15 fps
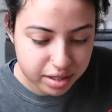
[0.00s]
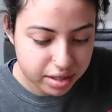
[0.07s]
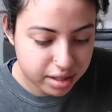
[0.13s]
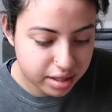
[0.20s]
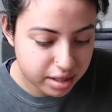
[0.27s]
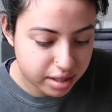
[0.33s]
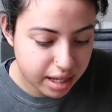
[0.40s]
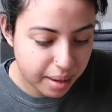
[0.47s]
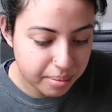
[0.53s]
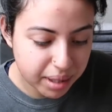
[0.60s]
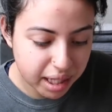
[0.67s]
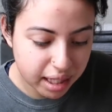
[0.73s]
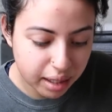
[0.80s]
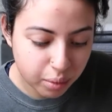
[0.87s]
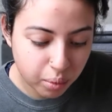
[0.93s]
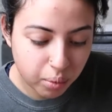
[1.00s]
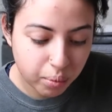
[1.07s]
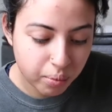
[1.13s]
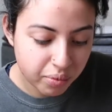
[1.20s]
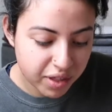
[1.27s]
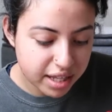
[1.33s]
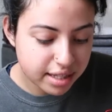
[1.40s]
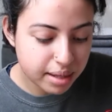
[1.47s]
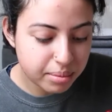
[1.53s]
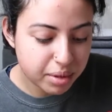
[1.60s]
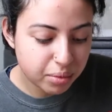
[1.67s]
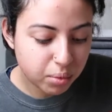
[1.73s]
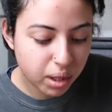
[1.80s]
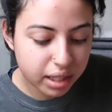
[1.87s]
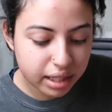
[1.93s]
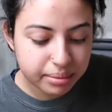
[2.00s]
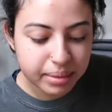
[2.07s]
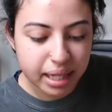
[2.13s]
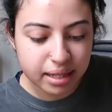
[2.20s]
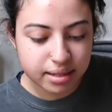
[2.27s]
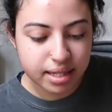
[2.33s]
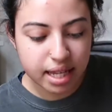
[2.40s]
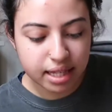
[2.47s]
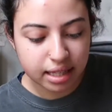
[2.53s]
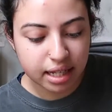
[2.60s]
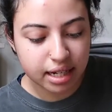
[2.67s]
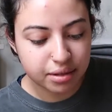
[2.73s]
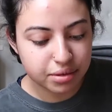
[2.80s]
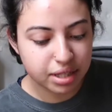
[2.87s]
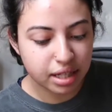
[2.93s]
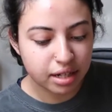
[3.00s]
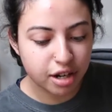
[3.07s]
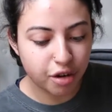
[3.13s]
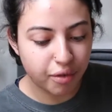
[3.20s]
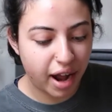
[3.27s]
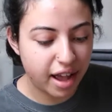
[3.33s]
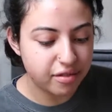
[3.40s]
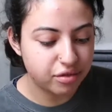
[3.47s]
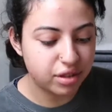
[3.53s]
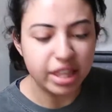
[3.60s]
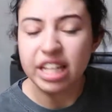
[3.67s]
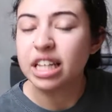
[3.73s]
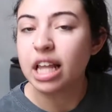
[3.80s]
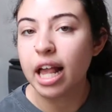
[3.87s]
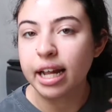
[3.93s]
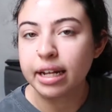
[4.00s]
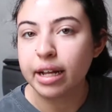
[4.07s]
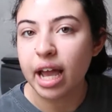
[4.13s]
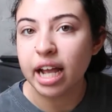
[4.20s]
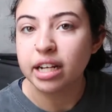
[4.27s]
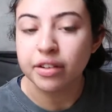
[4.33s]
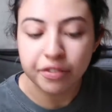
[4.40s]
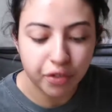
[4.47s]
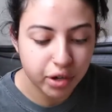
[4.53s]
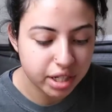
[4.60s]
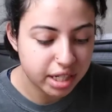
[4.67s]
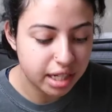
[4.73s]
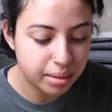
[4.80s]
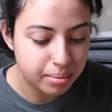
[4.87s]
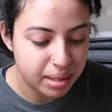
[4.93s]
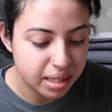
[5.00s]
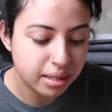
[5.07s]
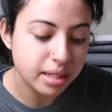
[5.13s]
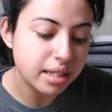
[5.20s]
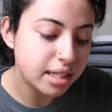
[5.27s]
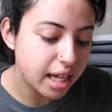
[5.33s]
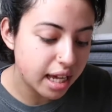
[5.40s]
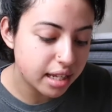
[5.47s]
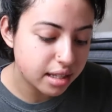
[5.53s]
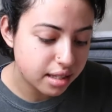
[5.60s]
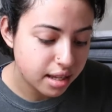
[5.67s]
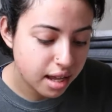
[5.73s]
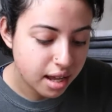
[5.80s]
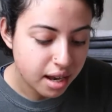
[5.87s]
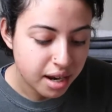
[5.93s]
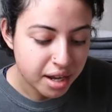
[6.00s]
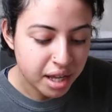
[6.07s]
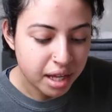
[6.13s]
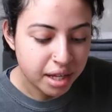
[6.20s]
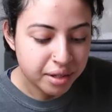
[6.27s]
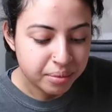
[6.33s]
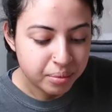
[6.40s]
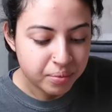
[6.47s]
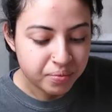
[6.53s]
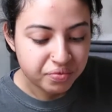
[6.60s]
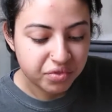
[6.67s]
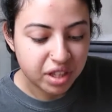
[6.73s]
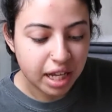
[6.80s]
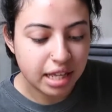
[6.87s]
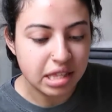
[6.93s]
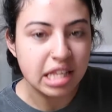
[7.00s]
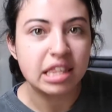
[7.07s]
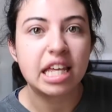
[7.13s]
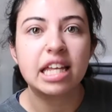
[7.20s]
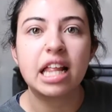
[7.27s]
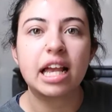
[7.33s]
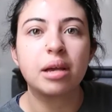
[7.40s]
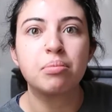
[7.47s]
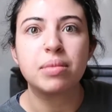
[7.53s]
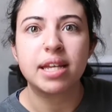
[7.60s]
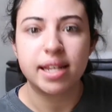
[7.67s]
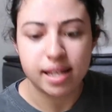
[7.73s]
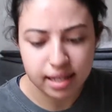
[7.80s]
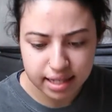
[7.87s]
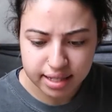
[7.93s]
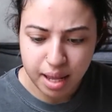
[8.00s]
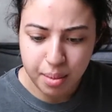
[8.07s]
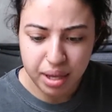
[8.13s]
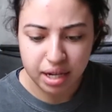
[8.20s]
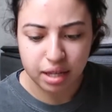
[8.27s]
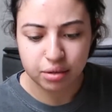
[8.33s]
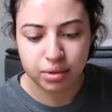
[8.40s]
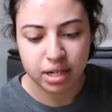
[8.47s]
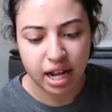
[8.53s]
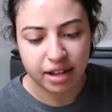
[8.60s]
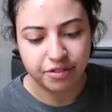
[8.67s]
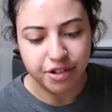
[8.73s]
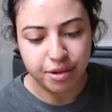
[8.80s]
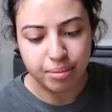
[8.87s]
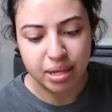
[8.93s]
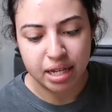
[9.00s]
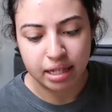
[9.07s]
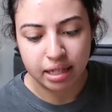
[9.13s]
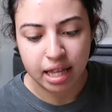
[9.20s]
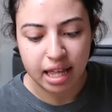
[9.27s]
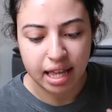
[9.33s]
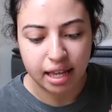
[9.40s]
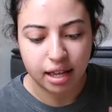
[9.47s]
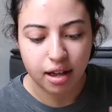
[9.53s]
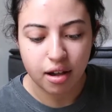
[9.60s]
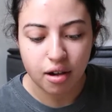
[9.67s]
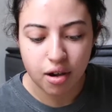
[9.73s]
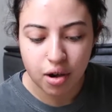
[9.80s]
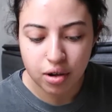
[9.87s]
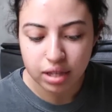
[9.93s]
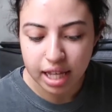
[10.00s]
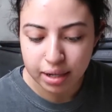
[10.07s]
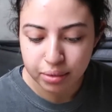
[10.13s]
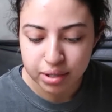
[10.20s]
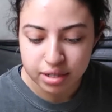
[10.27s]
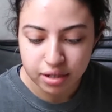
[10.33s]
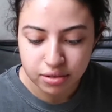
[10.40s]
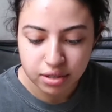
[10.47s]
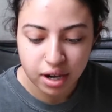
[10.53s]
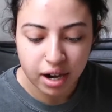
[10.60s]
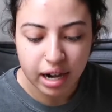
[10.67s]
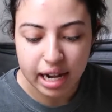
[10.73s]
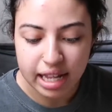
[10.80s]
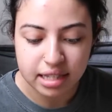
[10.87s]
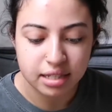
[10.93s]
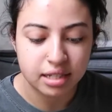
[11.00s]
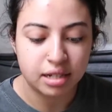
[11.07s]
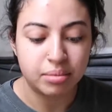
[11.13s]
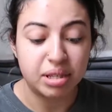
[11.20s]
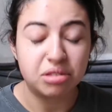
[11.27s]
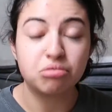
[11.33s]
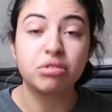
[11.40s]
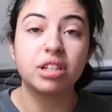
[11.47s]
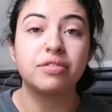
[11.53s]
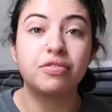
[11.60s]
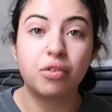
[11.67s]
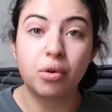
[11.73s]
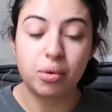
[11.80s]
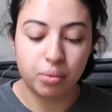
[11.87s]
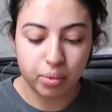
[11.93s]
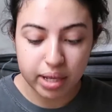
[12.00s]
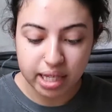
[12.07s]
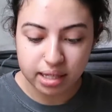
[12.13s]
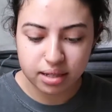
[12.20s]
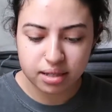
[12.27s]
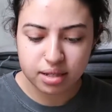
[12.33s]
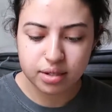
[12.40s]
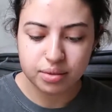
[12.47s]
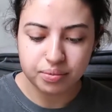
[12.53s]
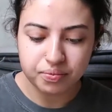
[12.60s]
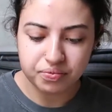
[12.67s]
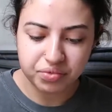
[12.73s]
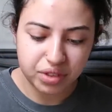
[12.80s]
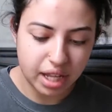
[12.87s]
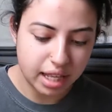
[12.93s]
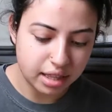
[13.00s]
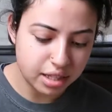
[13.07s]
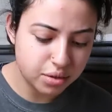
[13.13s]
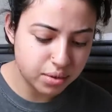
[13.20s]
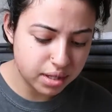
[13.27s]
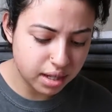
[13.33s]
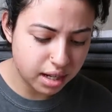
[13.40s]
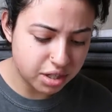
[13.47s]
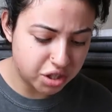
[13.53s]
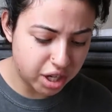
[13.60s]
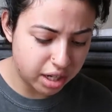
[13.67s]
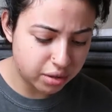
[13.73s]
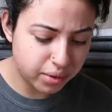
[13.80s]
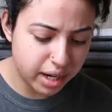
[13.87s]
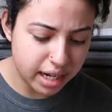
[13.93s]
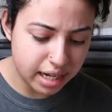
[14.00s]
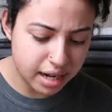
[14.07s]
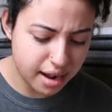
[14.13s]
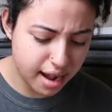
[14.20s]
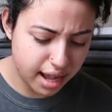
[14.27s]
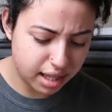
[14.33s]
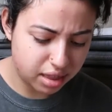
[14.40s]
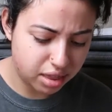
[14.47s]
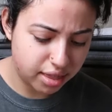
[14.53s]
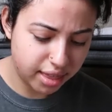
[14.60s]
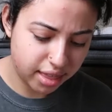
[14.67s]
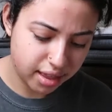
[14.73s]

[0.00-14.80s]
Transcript: sent me, they sent me one email saying that it was gonna arrive within like nine to 14 business days and then they like immediately sent me another one after being like oh like we're so sorry it's gonna be three to four weeks and this was on January 9th